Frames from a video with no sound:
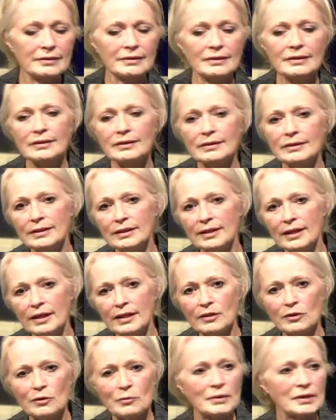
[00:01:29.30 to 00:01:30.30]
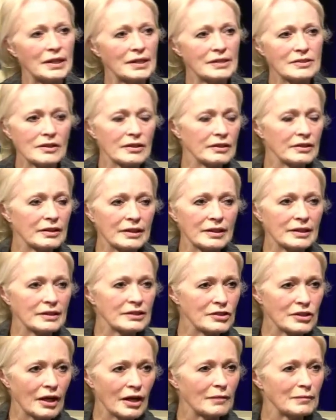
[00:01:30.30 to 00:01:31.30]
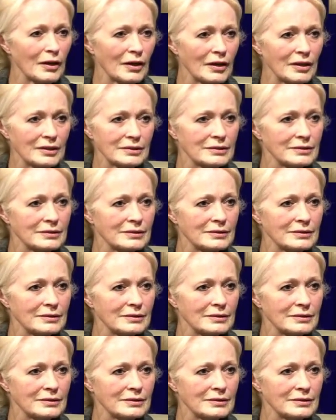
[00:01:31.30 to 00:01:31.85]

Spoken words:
Yeah, I know, but that's not going to get the job done.